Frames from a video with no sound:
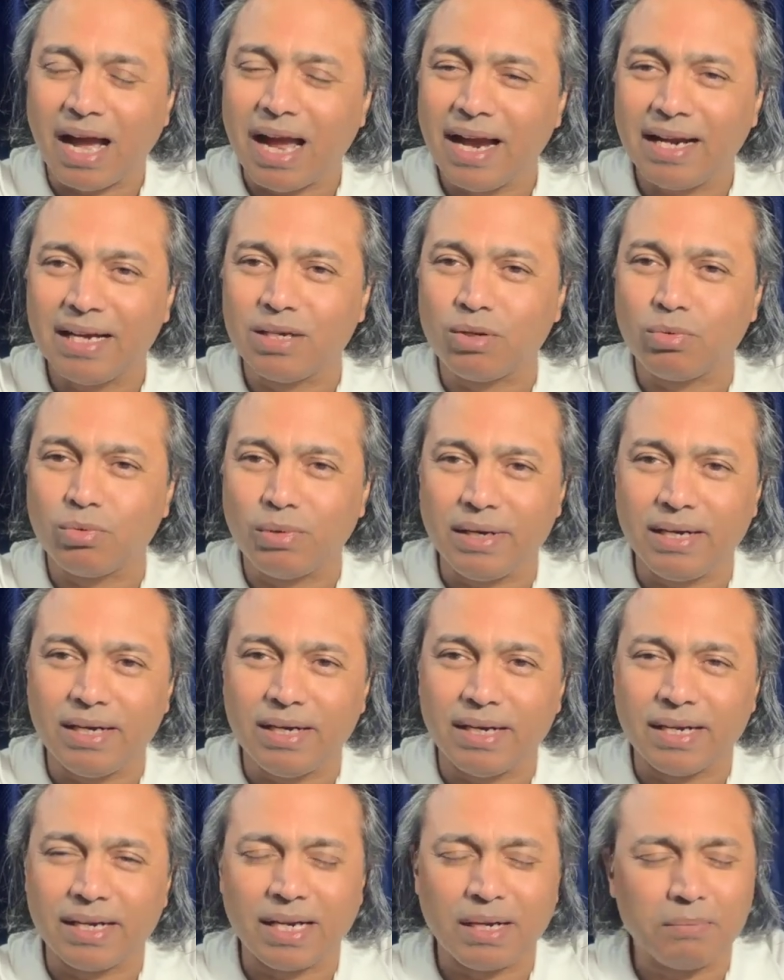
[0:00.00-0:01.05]
I had quit
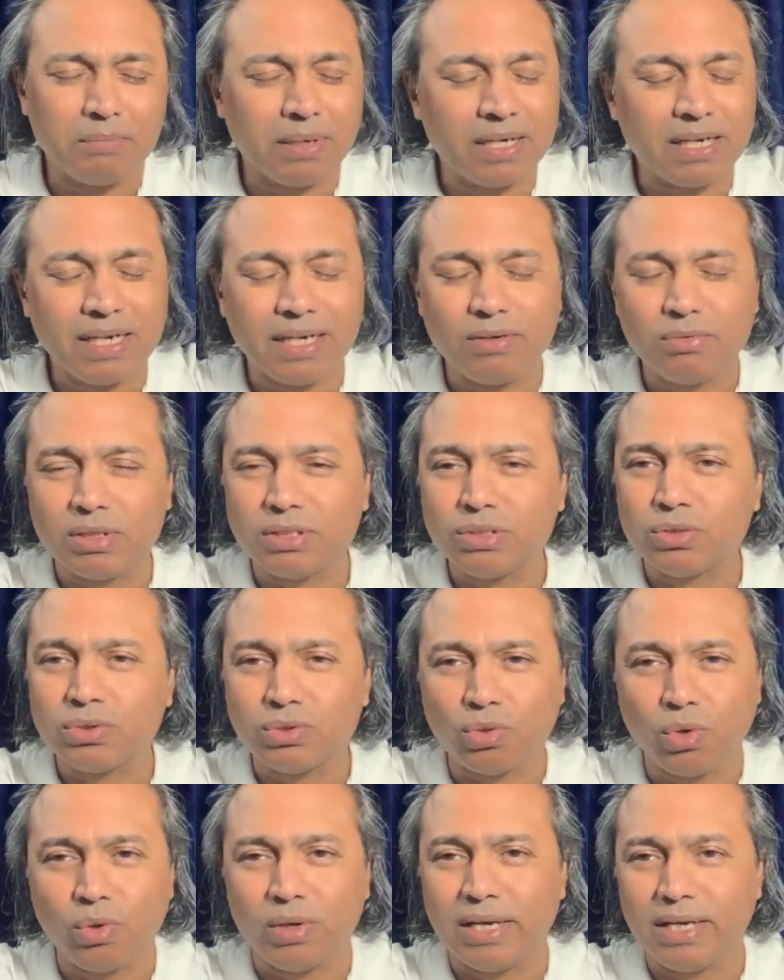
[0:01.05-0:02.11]
drinking, but it was
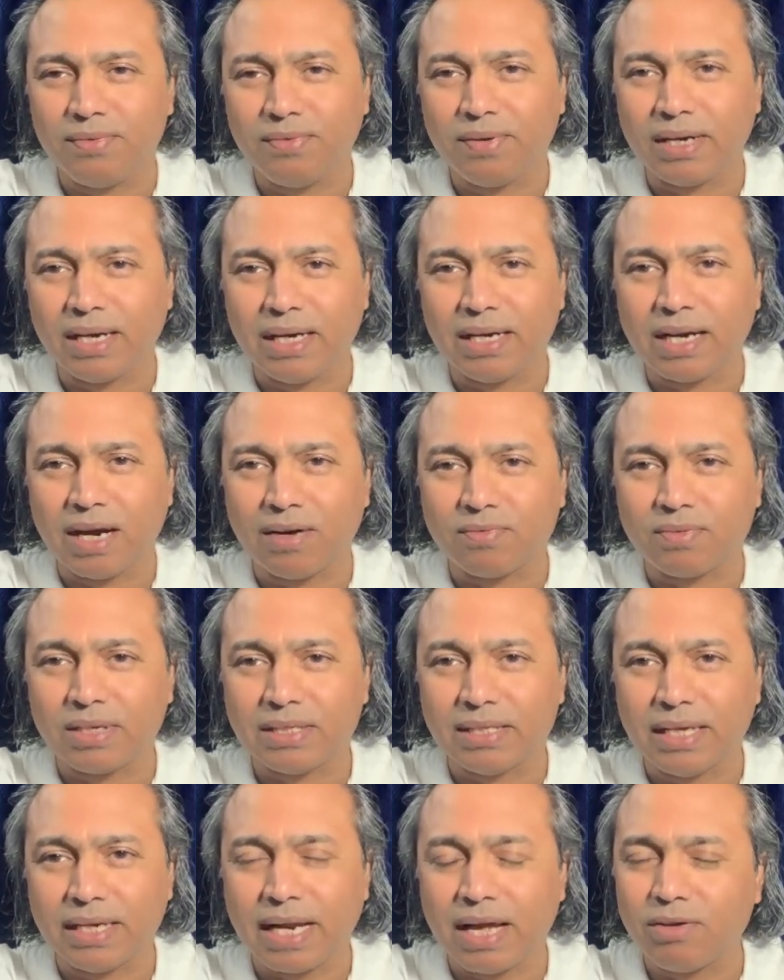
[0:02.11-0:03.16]
so difficult after
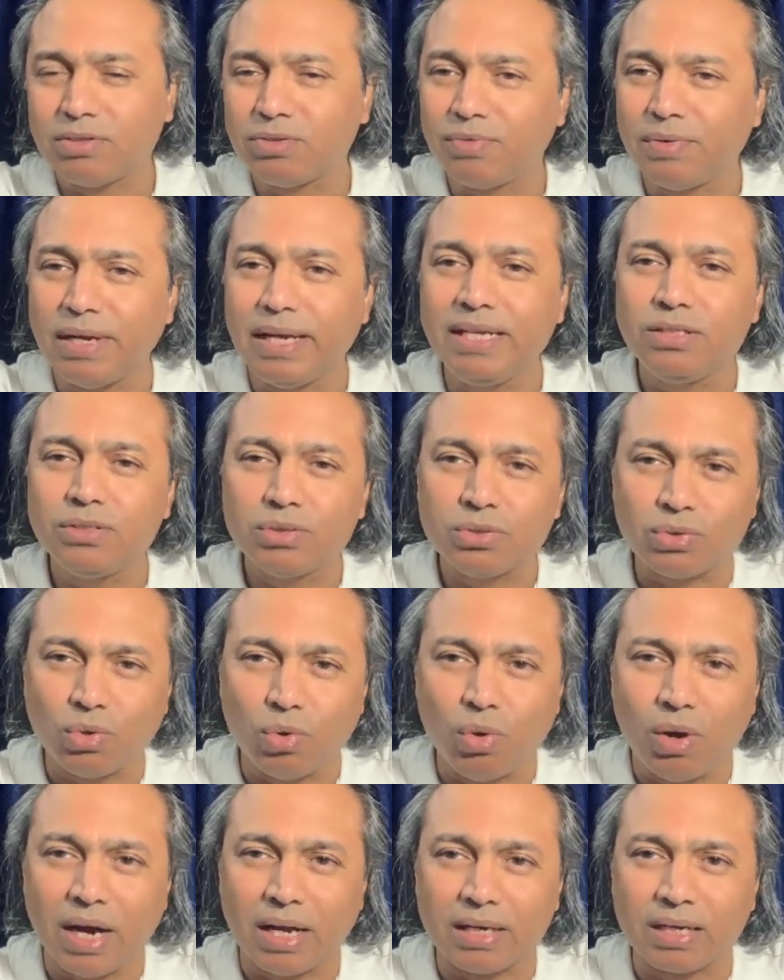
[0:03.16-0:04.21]
that. I was feeling
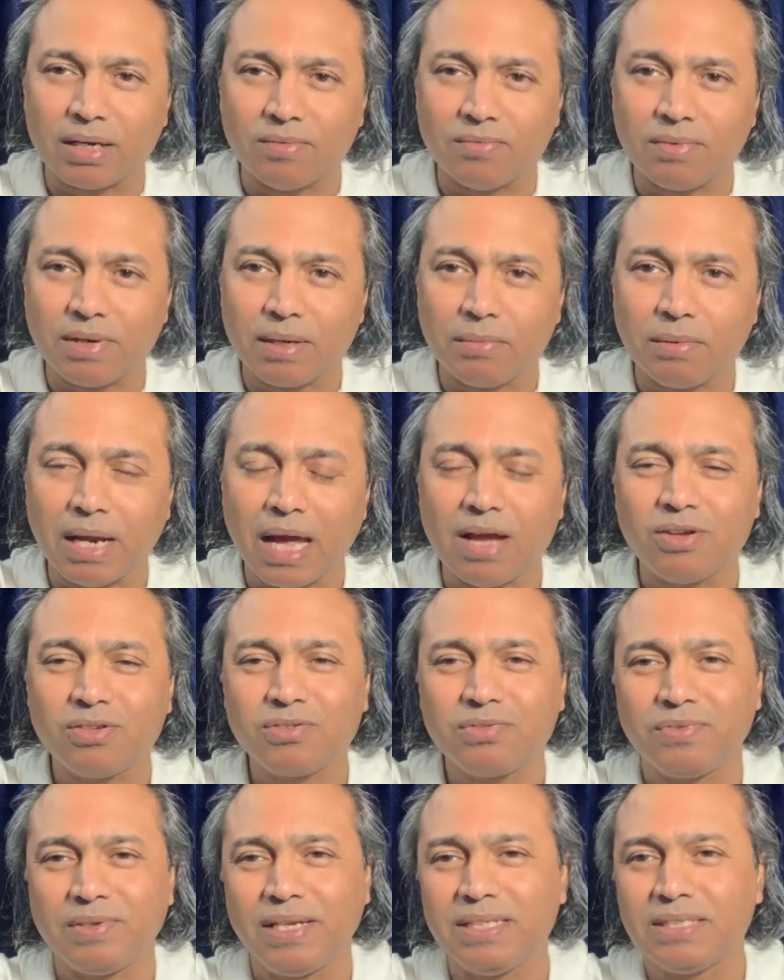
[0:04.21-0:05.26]
so uncomfortable. I
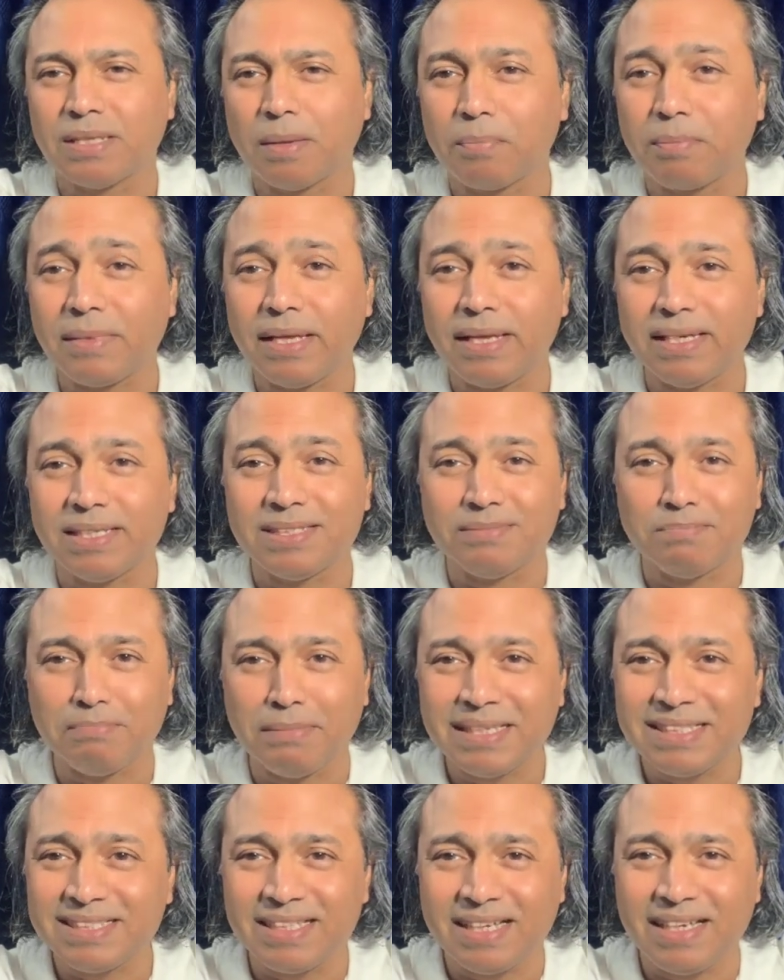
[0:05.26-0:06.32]
was feeling something is
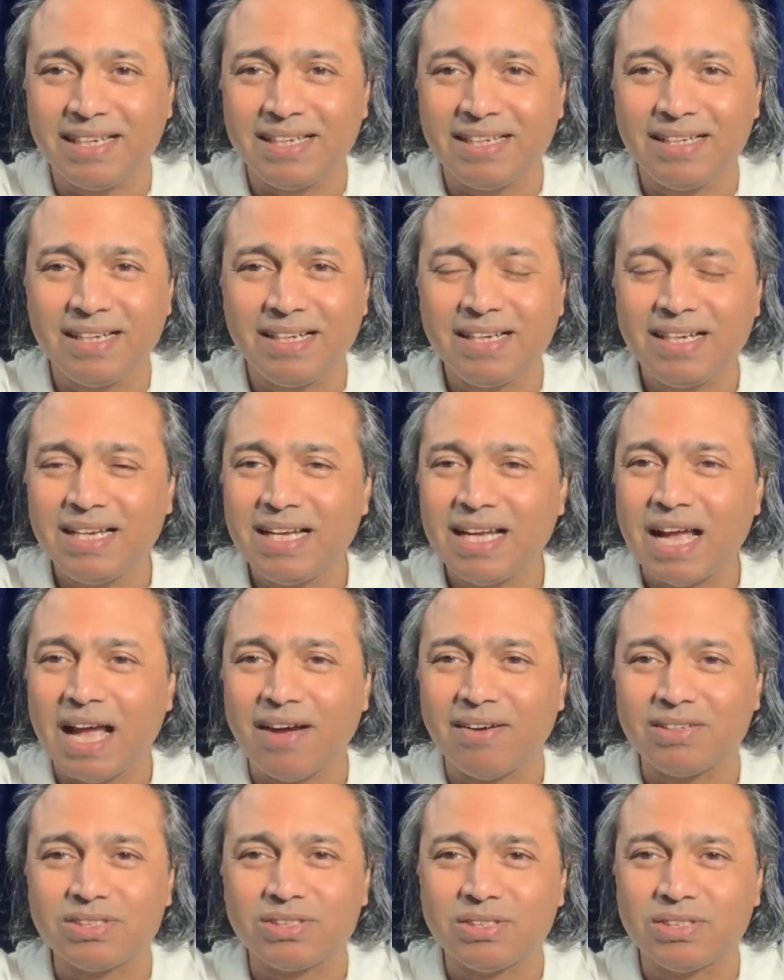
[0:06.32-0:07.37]
missing.
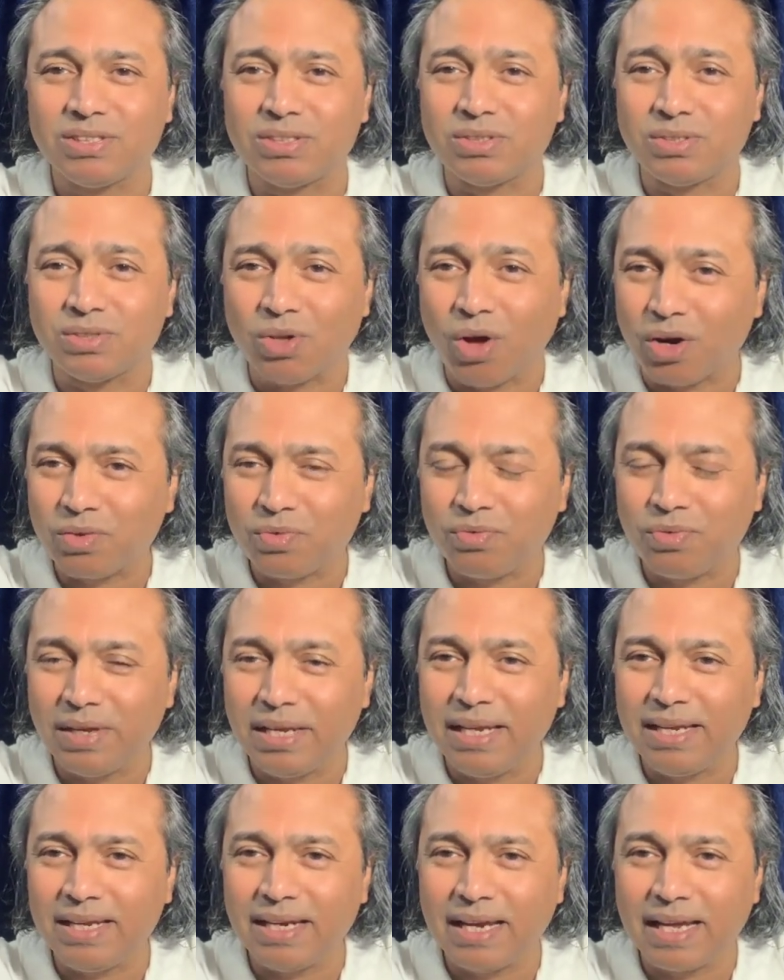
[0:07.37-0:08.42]
I was not
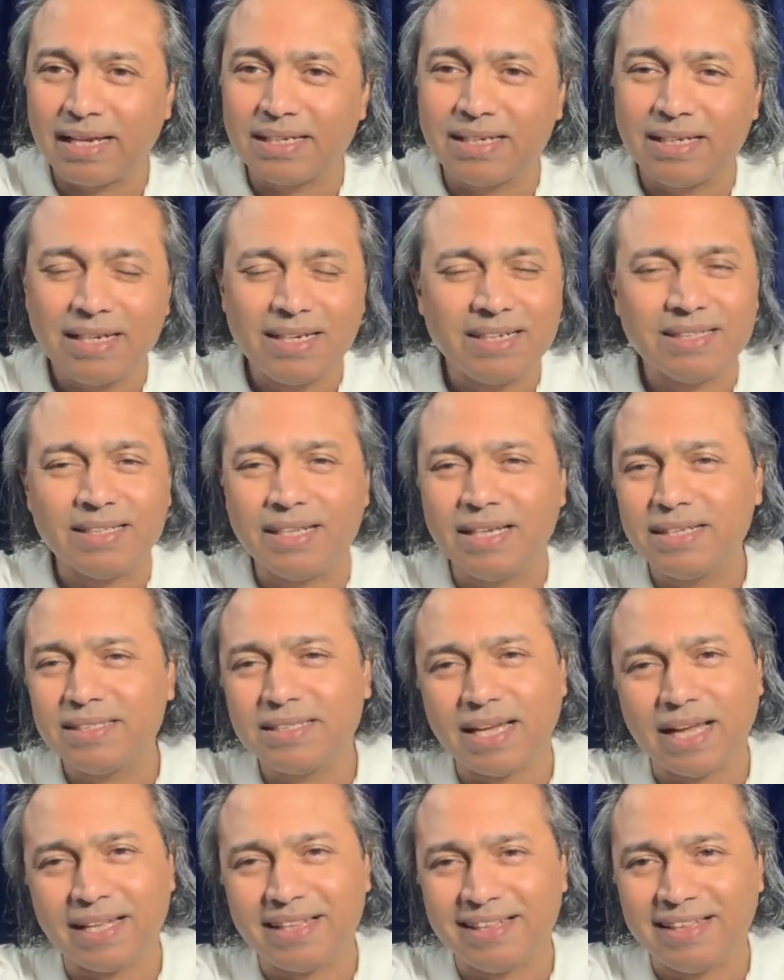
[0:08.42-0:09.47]
feeling like
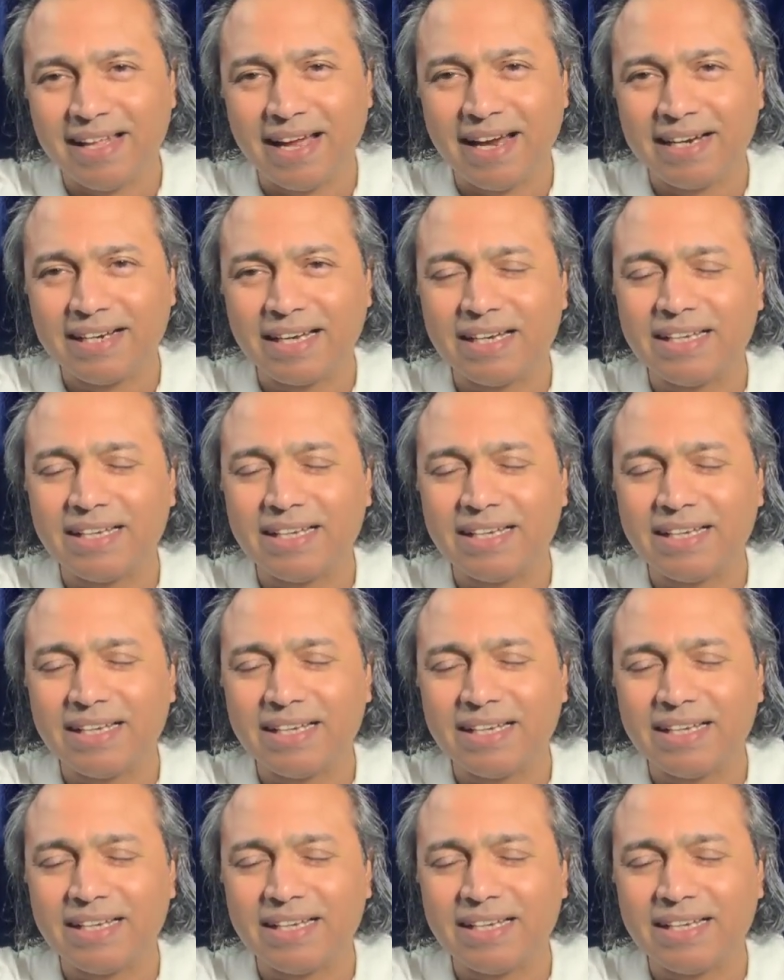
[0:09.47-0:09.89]
this and that.